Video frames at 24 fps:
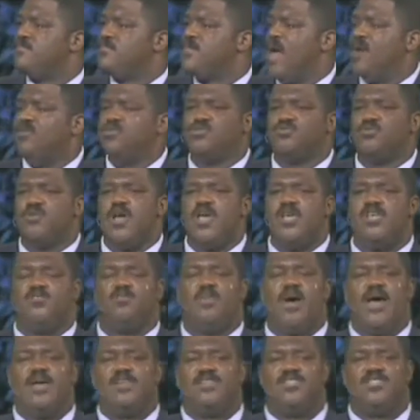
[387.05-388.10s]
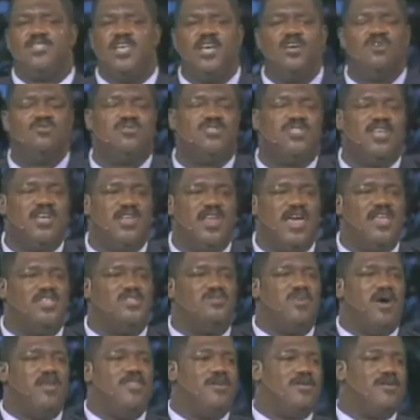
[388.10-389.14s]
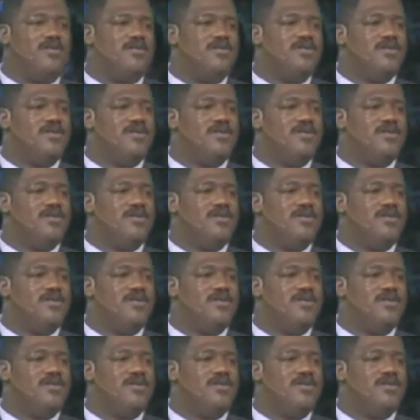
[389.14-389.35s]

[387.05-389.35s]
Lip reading: I was raised by a single teenage mother